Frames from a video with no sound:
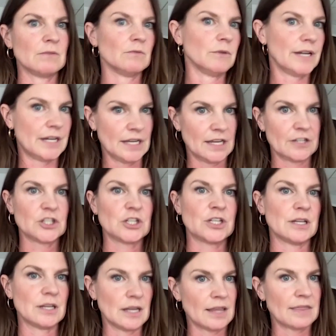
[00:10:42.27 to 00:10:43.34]
radiation
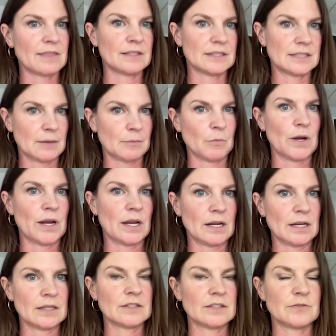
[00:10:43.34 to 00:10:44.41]
mm-hmm. at the mm-hmm. same rate
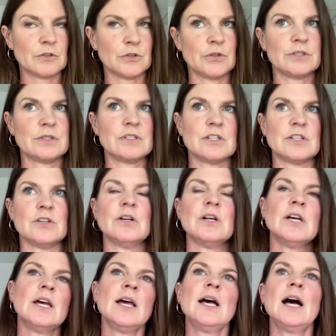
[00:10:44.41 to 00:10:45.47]
as fluids do.
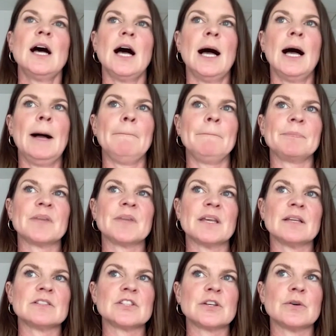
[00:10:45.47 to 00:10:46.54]
Um,
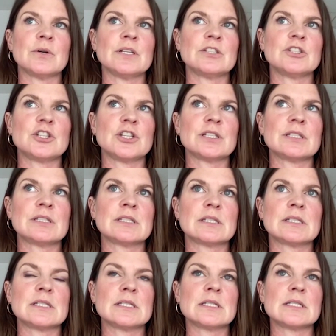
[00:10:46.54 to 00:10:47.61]
and so it just
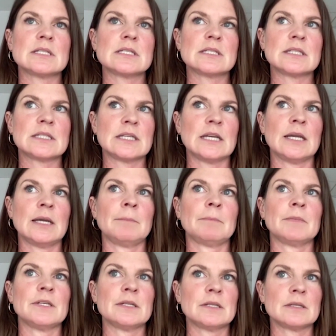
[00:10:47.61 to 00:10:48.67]

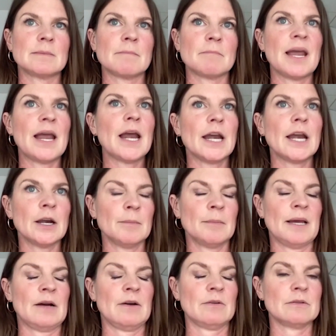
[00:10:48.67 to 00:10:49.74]
seemed
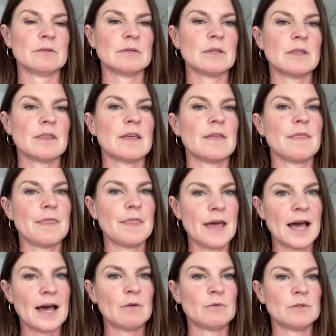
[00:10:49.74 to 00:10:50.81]
paramount that
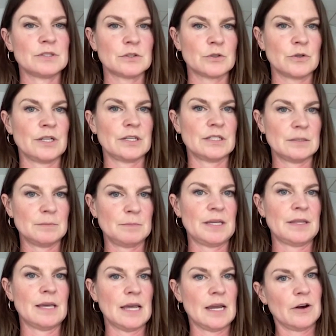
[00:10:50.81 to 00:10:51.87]
that was going to be
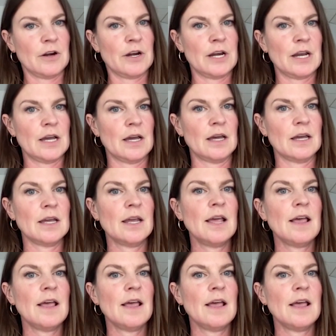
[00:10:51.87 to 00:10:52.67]
the area